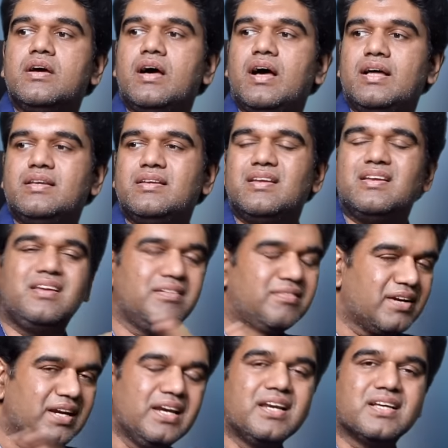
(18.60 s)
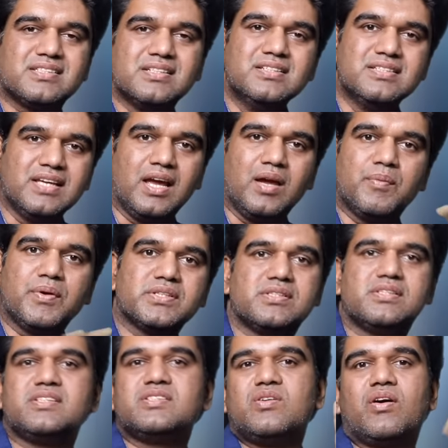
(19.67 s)
and then that really doesn't sync because
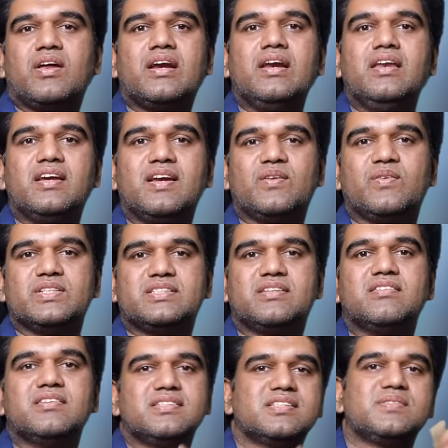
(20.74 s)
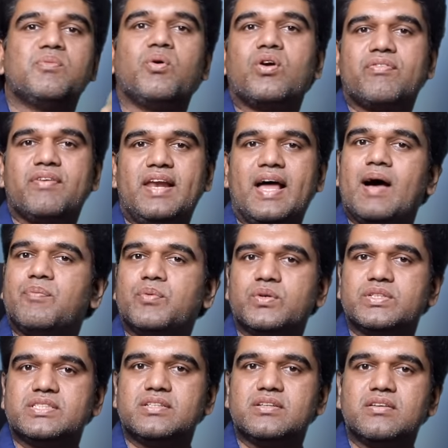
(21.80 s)
this is not a clinical question this is more of a lab
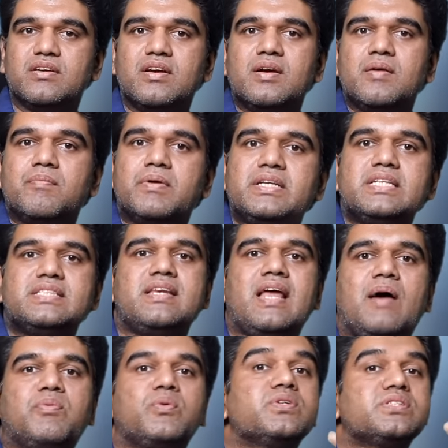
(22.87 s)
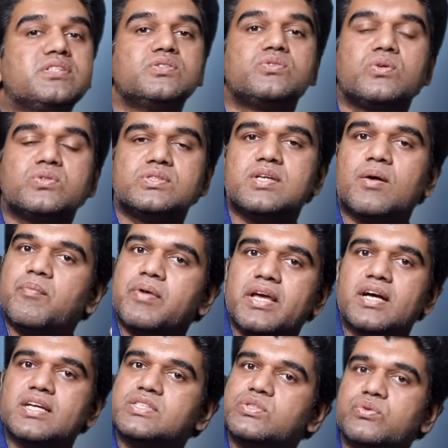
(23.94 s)
question but these lab questions also somebody
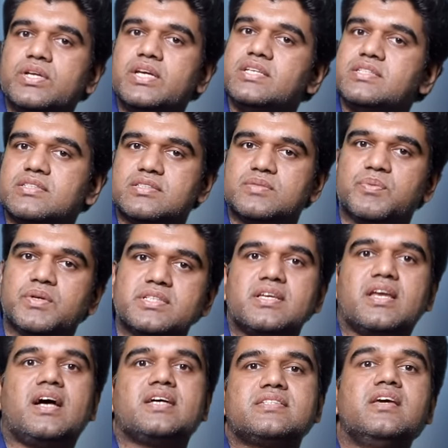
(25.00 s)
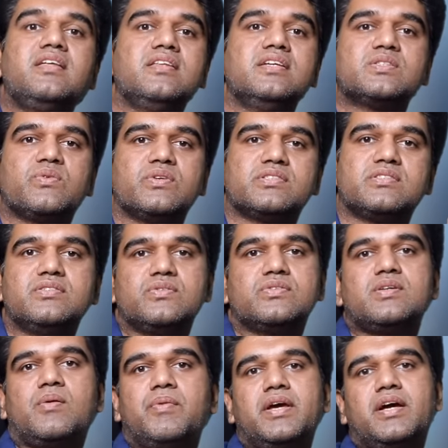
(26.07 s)
has to teach us because they're asking these questions so
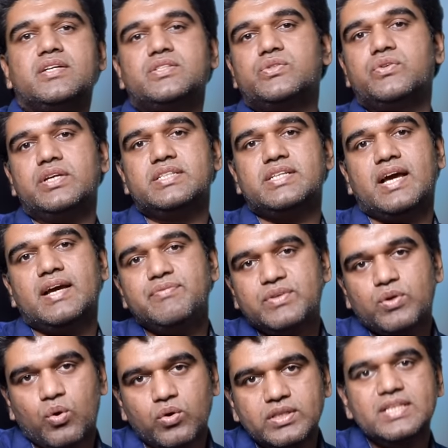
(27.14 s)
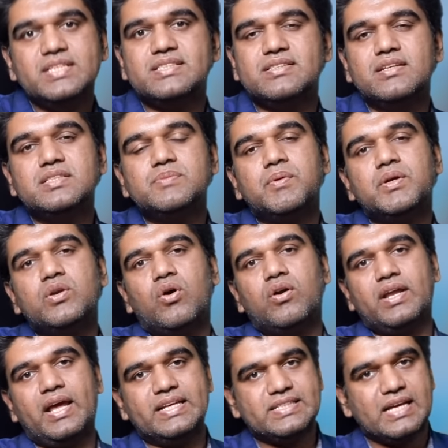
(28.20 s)
somebody has to teach i have taught these things but
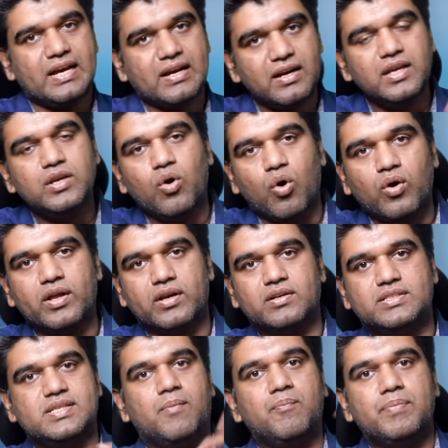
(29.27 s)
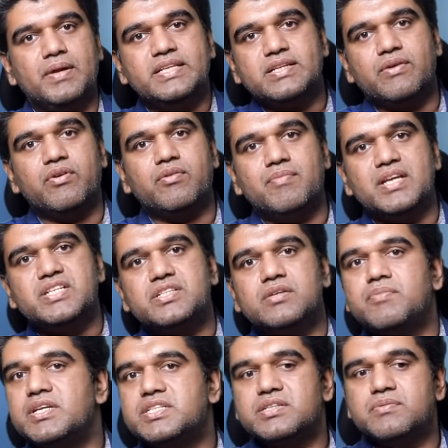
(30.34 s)
not exactly in order some place i would have
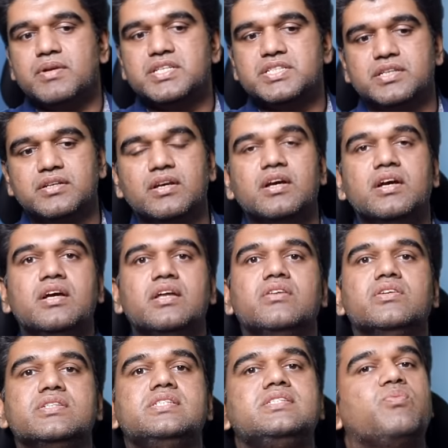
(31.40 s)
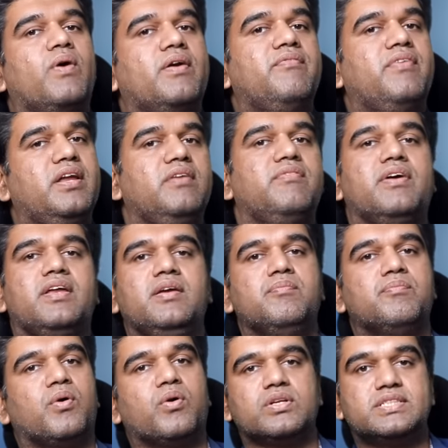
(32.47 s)
mentioned mentioned mentioned this is one very very
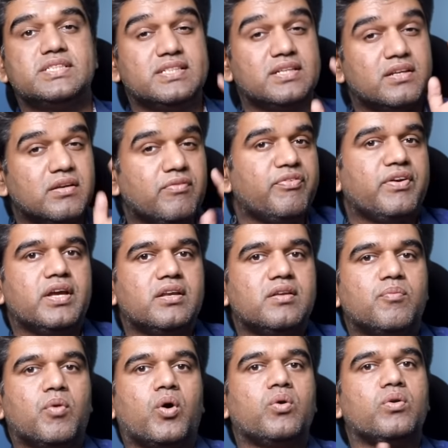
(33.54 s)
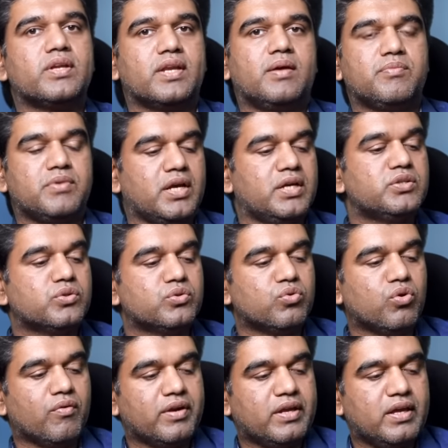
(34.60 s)
important significant module that i'm trying to
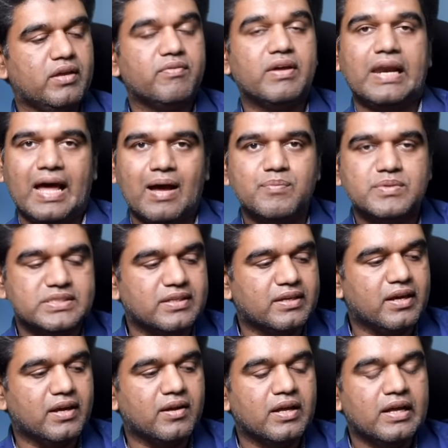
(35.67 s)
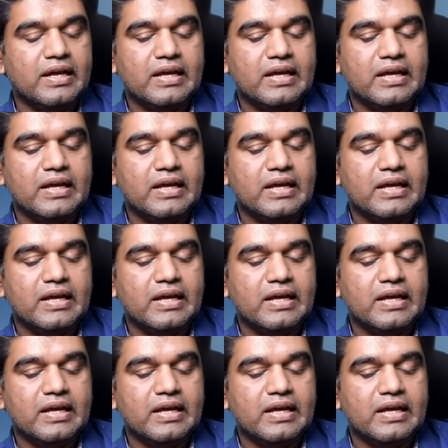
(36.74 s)
do over here where lab is the king